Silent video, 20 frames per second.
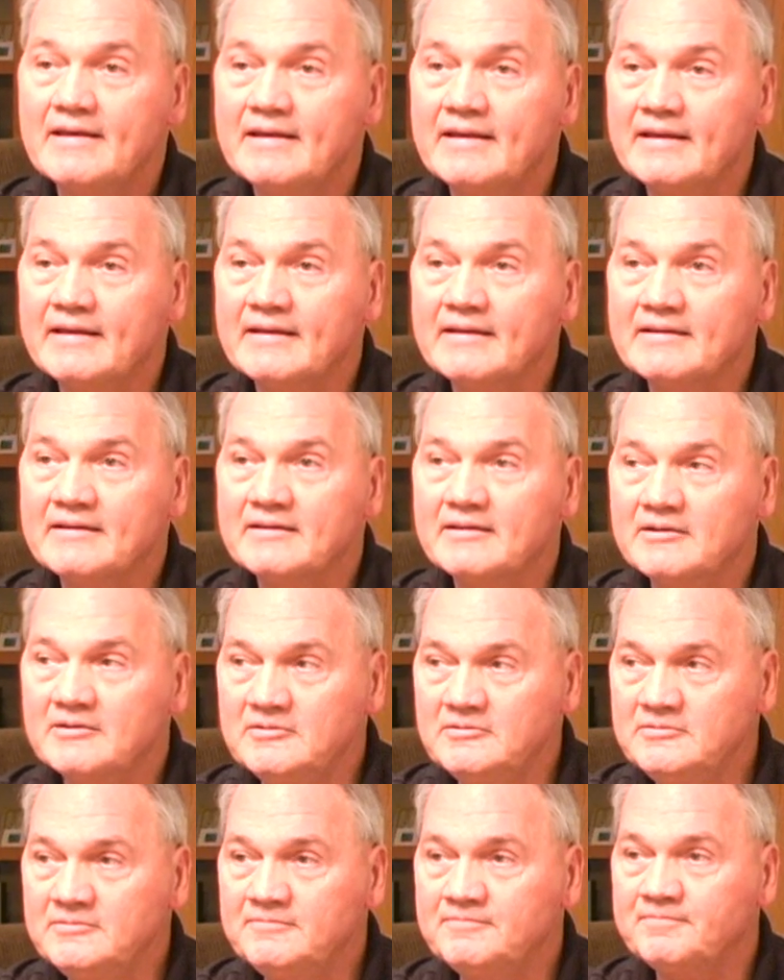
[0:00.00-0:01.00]
And,
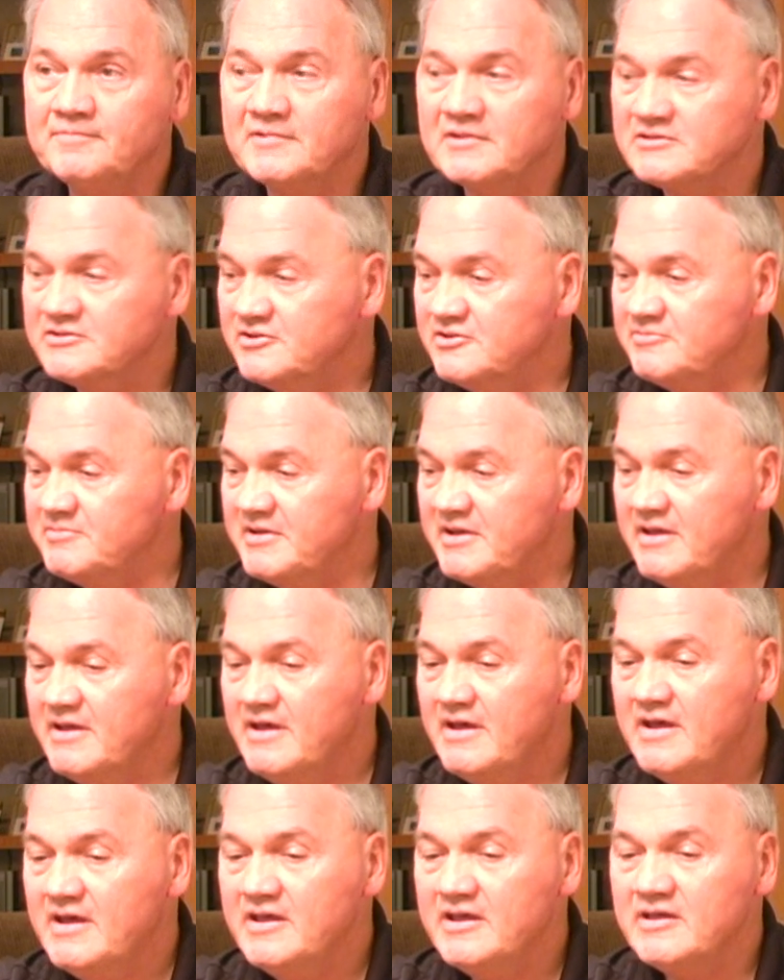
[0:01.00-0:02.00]
excuse me,
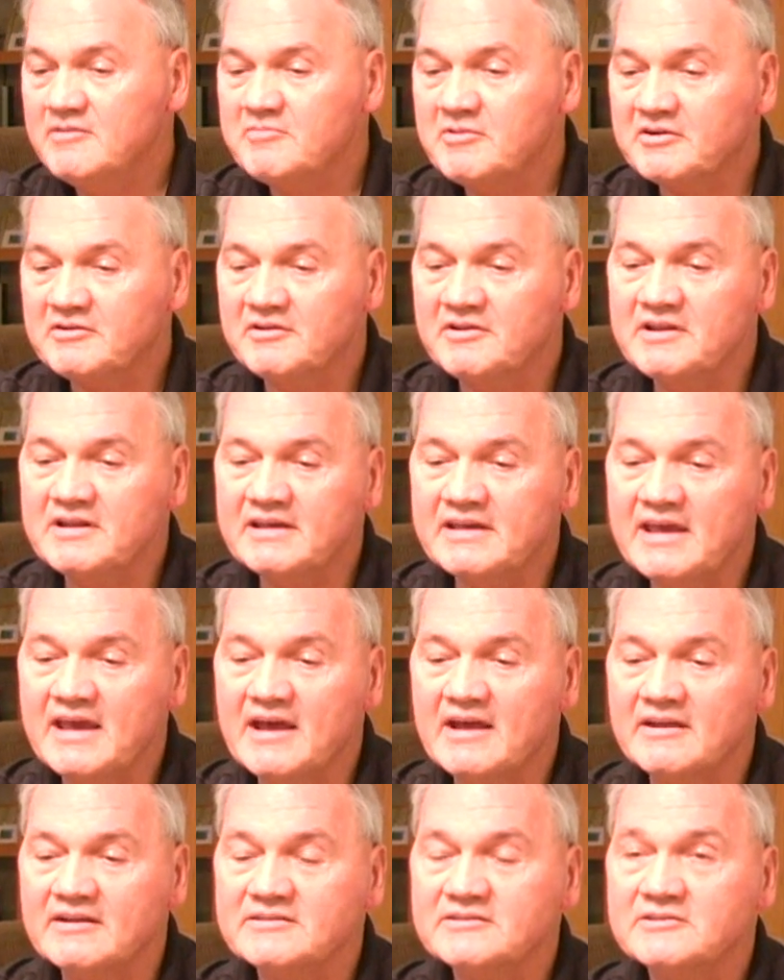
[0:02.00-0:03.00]
in McLennan
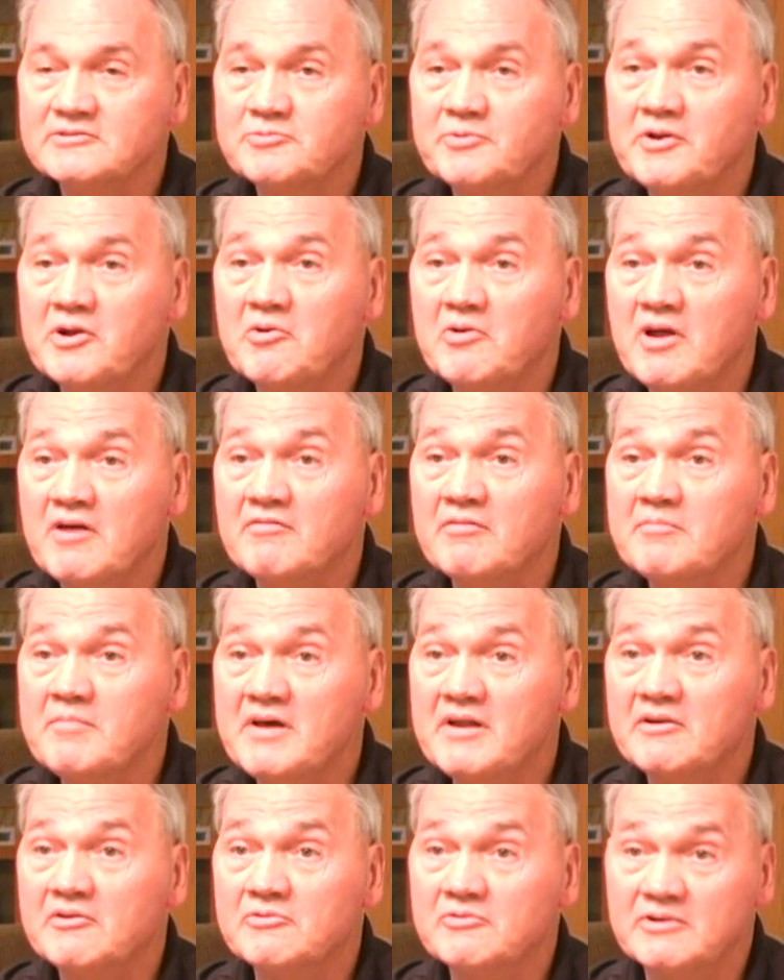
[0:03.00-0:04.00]
County, since we don't have a
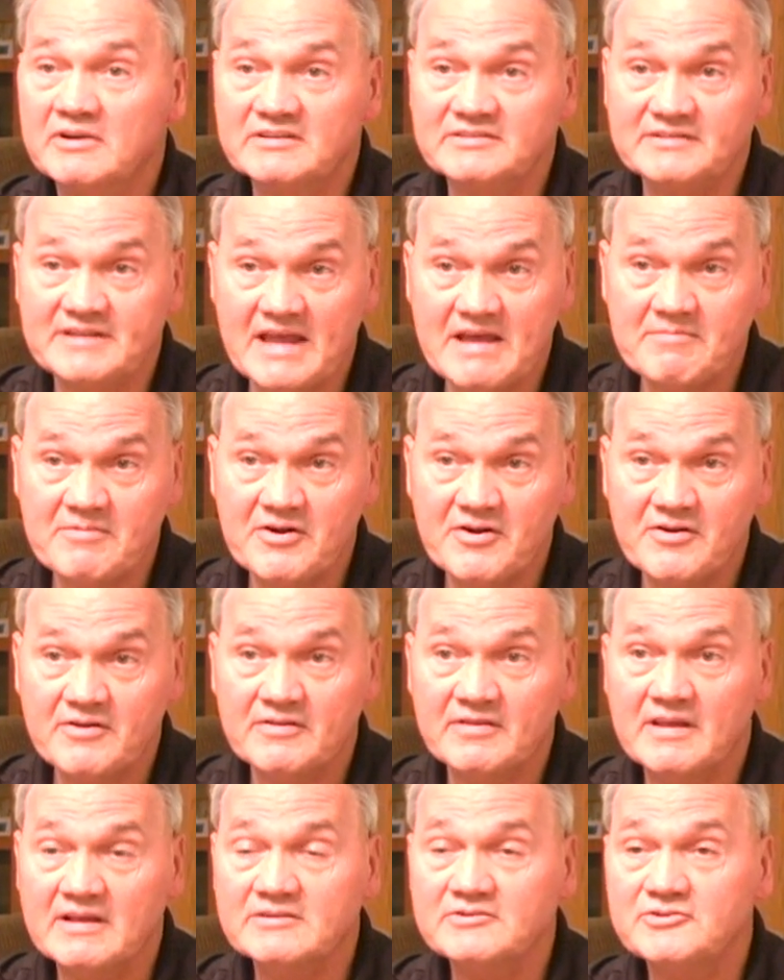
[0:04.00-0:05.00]
medical
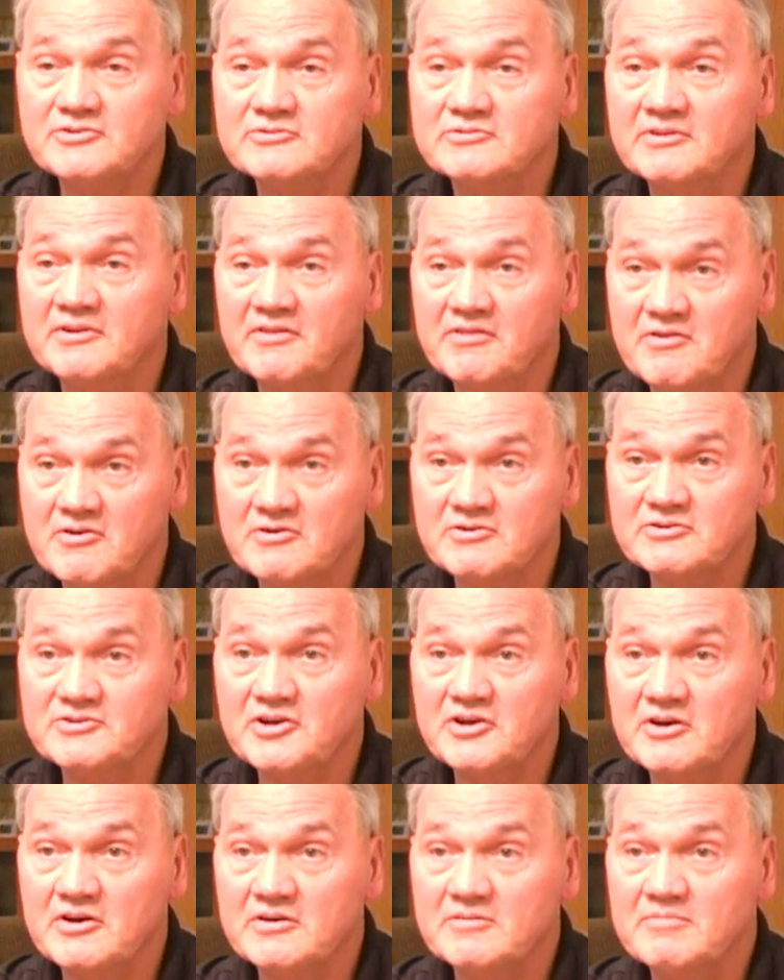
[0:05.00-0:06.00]
examiner, that's usually their
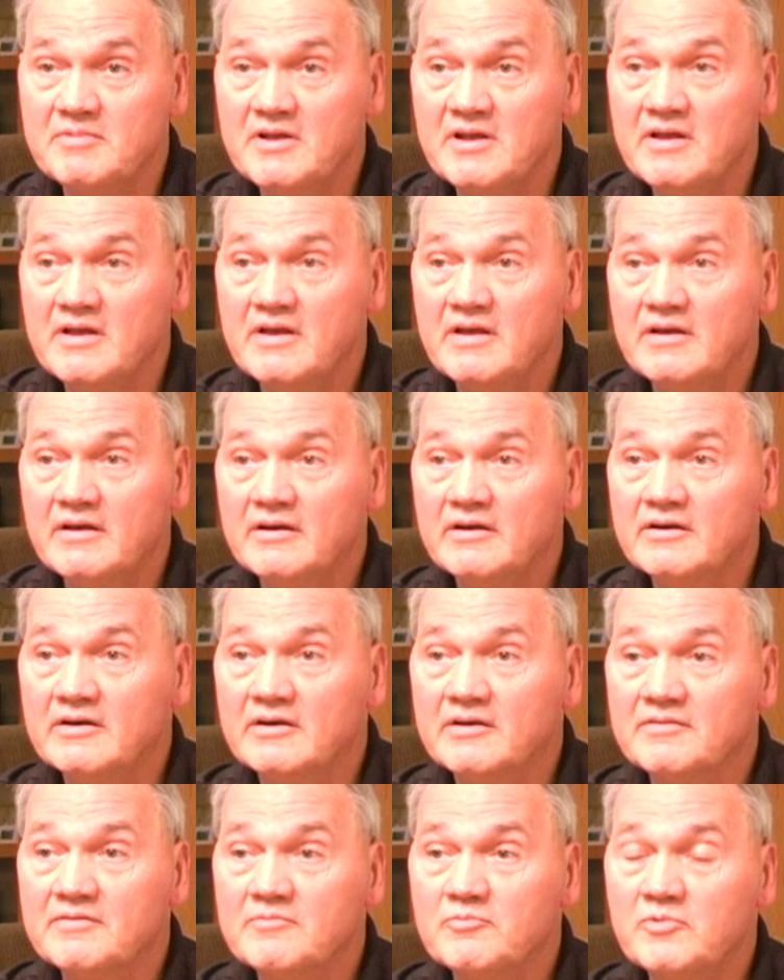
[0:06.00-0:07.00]
job,
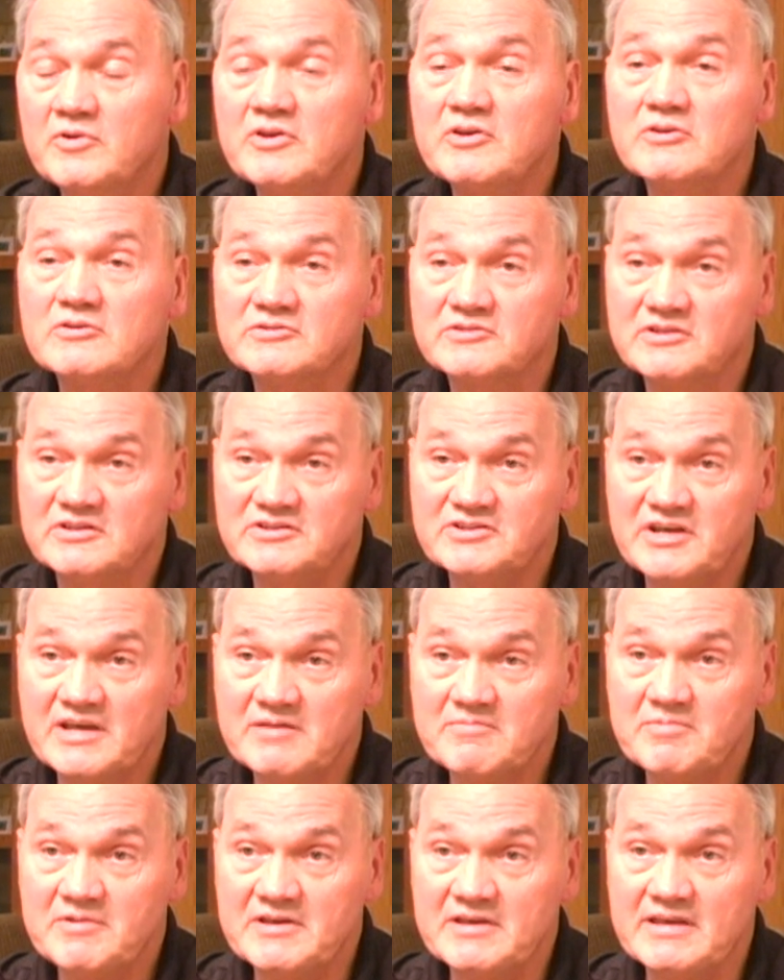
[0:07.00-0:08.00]
we use the
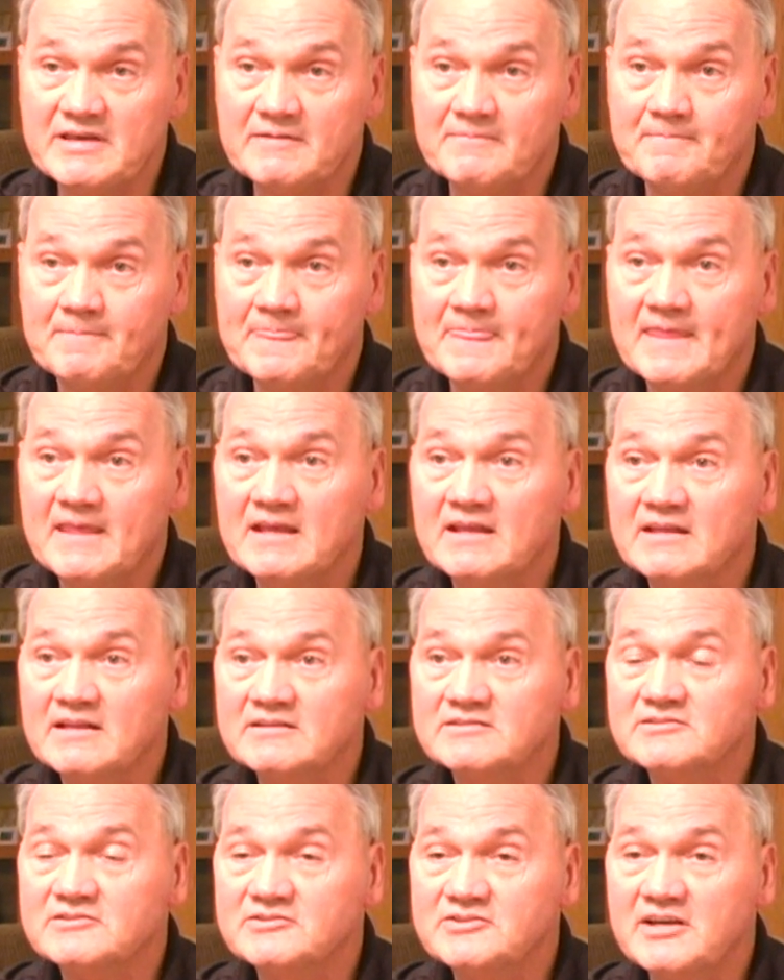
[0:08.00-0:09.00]
JP. And
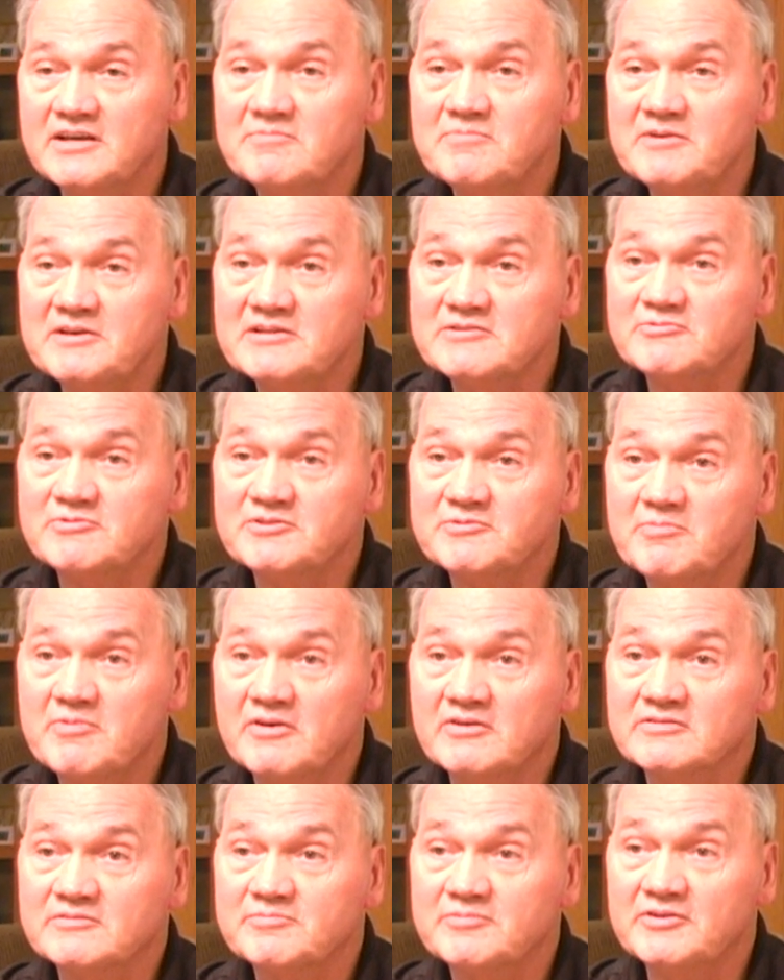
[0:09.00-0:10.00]
it's the JP's
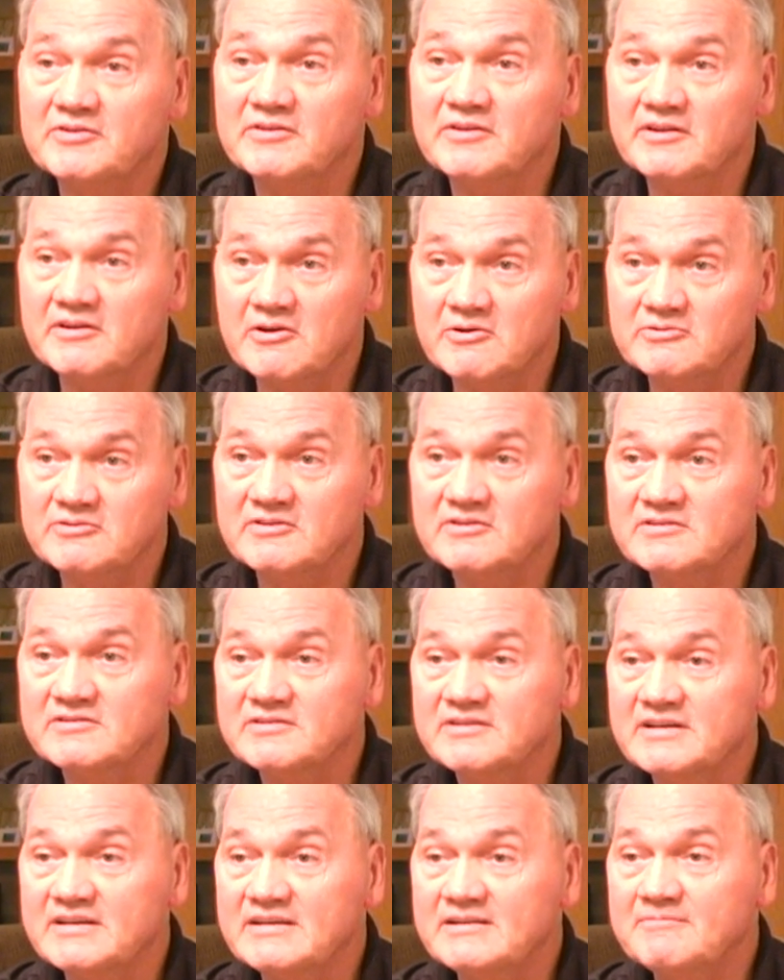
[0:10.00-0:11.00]
responsibility to go to the
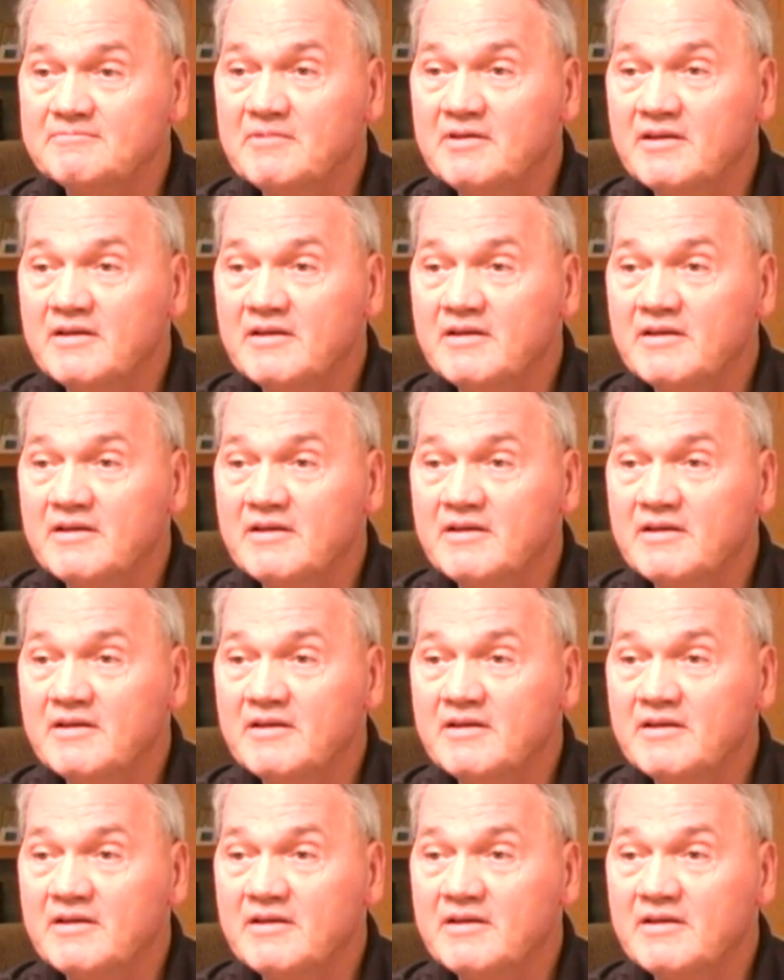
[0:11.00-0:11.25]
scene,